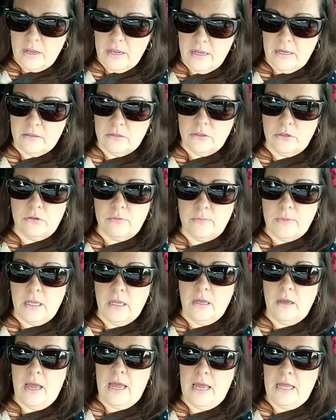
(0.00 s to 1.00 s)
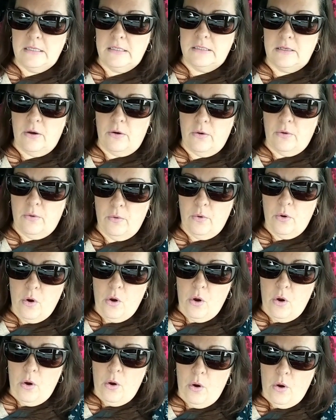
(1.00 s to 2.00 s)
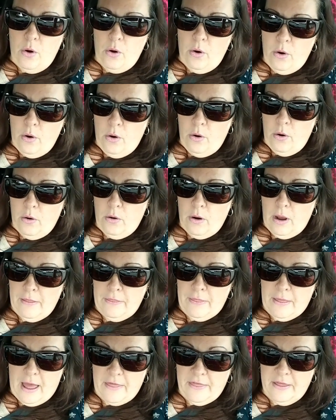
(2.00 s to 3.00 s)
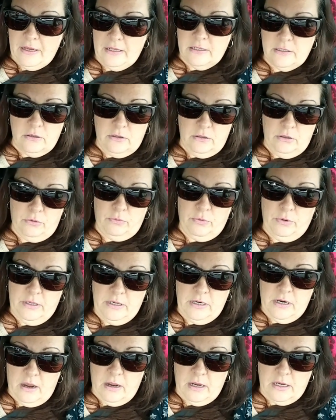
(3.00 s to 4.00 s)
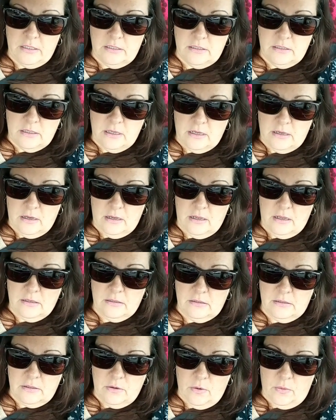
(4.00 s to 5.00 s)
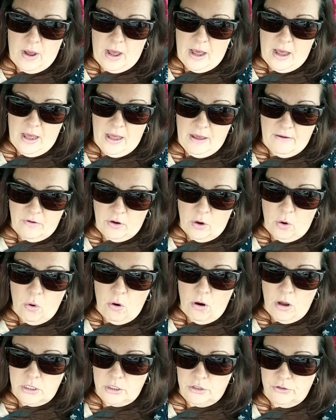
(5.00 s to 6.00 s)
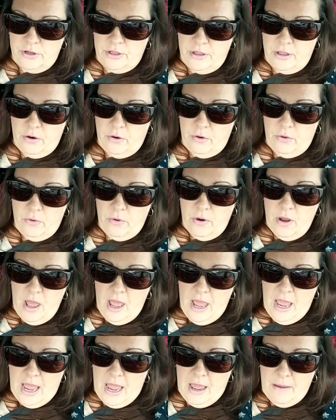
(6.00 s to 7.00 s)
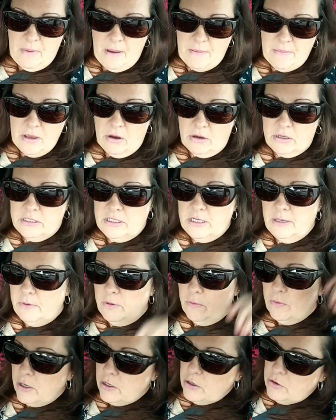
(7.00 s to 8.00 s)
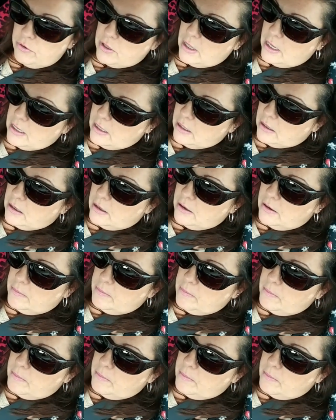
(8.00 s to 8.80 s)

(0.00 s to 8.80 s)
And excuse me. And so I think it's going to look really nice. So I have a quandary though, and maybe y'all can tell me what you think.